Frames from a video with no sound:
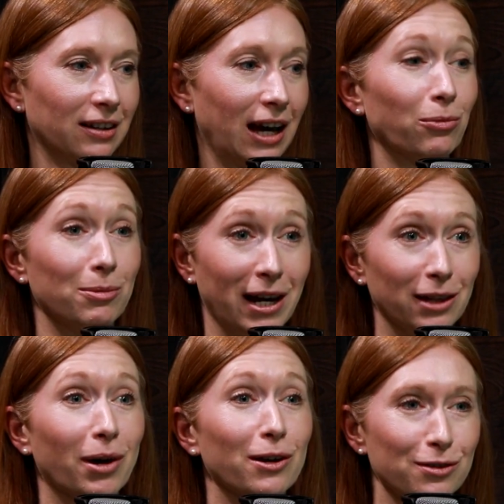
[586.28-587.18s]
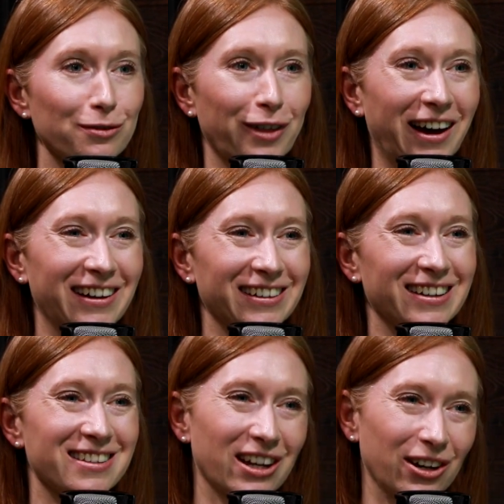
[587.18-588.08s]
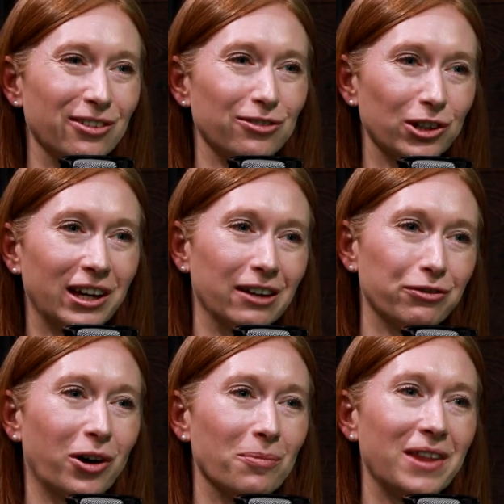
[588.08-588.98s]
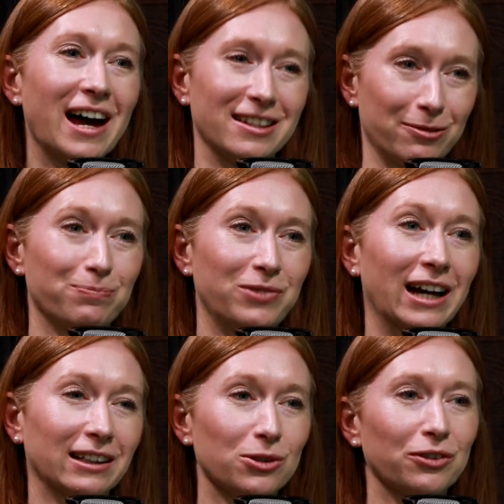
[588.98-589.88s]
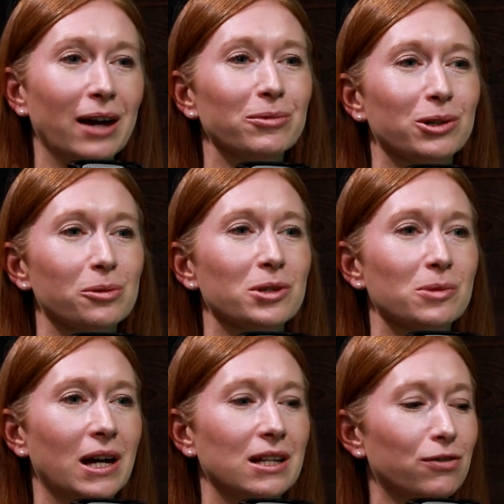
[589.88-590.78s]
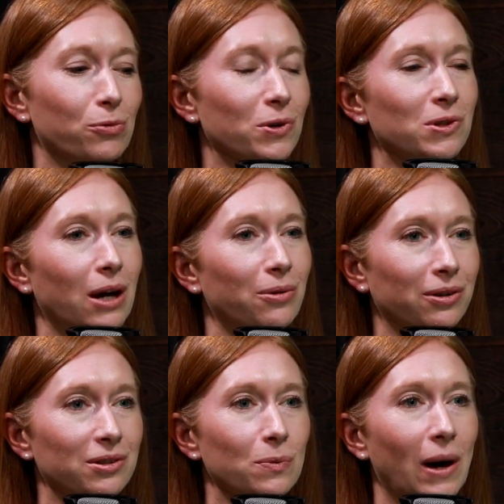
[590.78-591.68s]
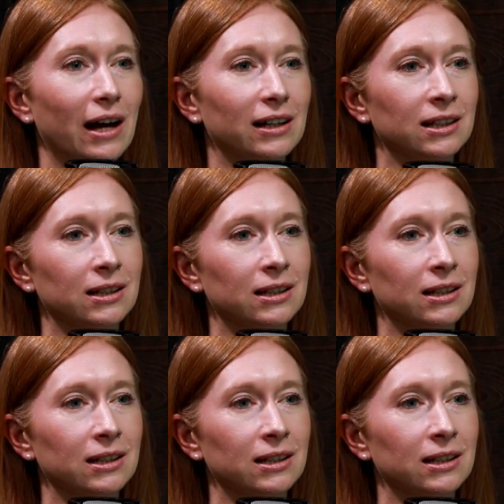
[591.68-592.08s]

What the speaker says: can we make the most of that? And so looking from that sort of chemical perspective of what's going on as well.